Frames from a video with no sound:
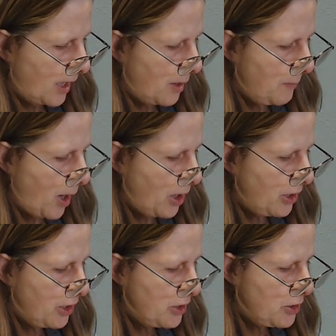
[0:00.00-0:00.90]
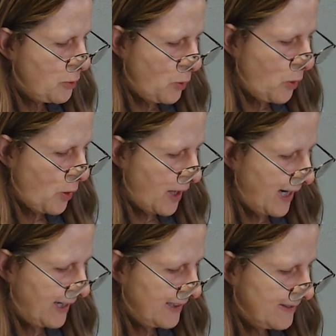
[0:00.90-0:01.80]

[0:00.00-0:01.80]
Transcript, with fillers: Mark Troy